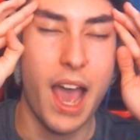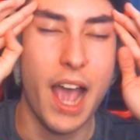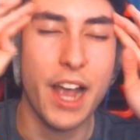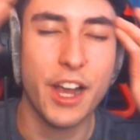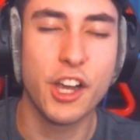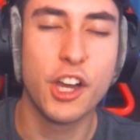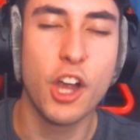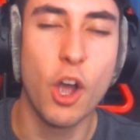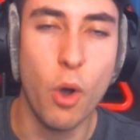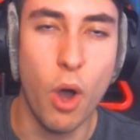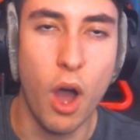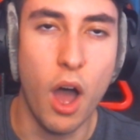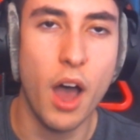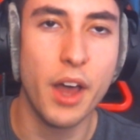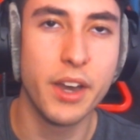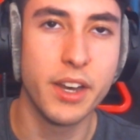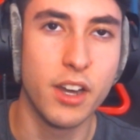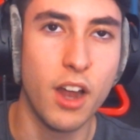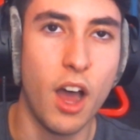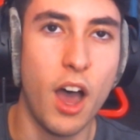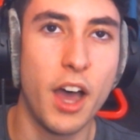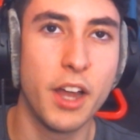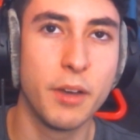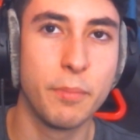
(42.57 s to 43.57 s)
I could go on and
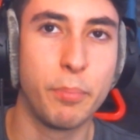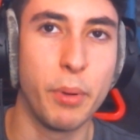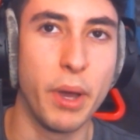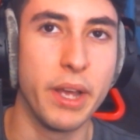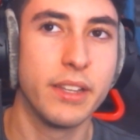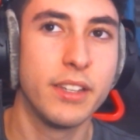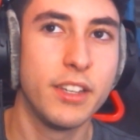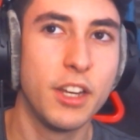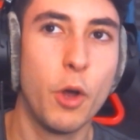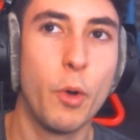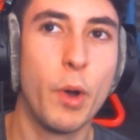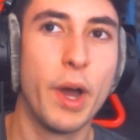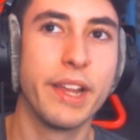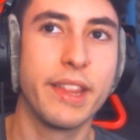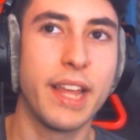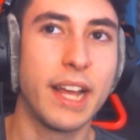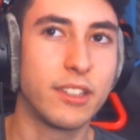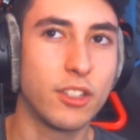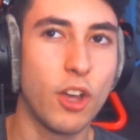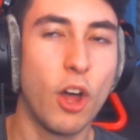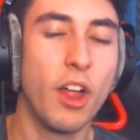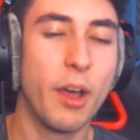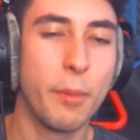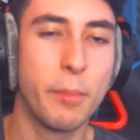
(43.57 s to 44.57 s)
on, but you know what? That's
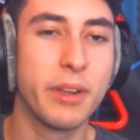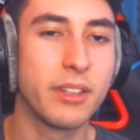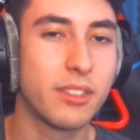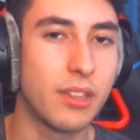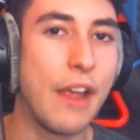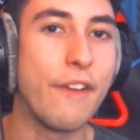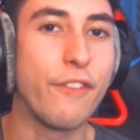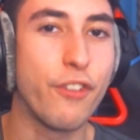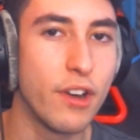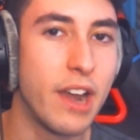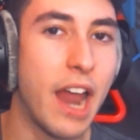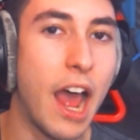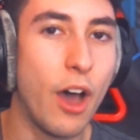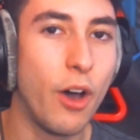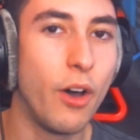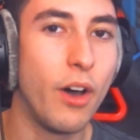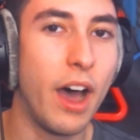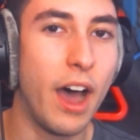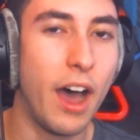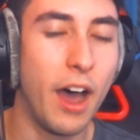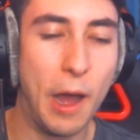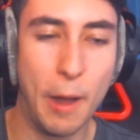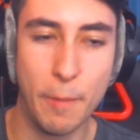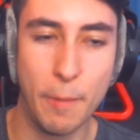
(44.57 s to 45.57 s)
all I'm going to say for now.
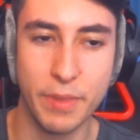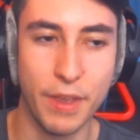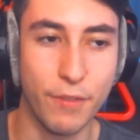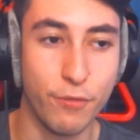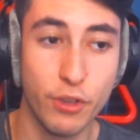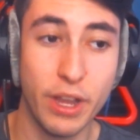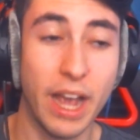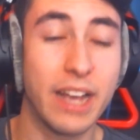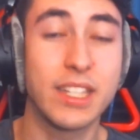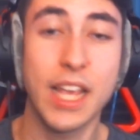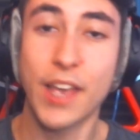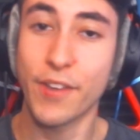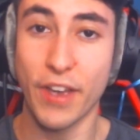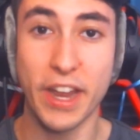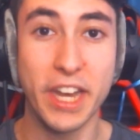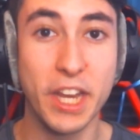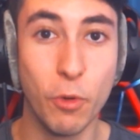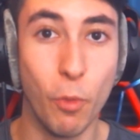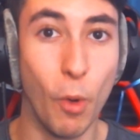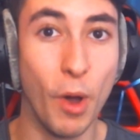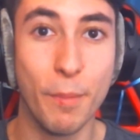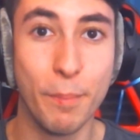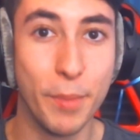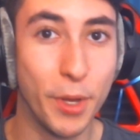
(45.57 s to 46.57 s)
If you guys have any
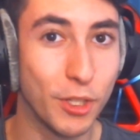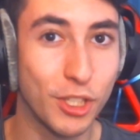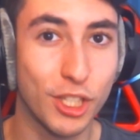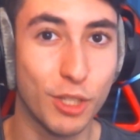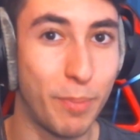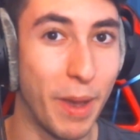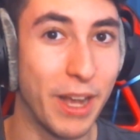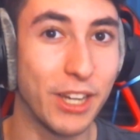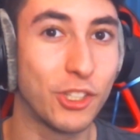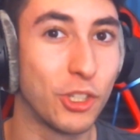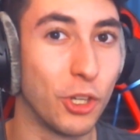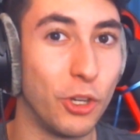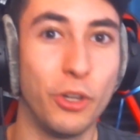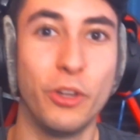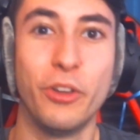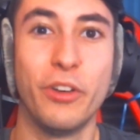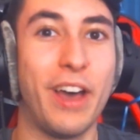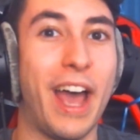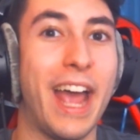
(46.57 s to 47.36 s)
1 mil special